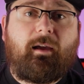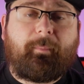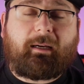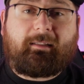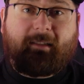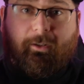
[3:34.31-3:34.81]

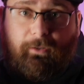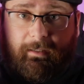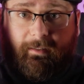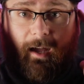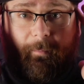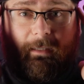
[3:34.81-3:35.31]
but considering
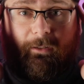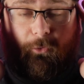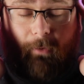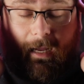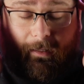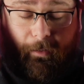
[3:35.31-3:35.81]
it's coming
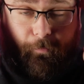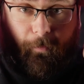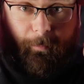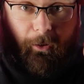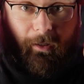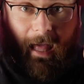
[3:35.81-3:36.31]
directly
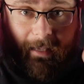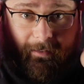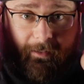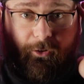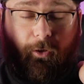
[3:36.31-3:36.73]
from your glasses,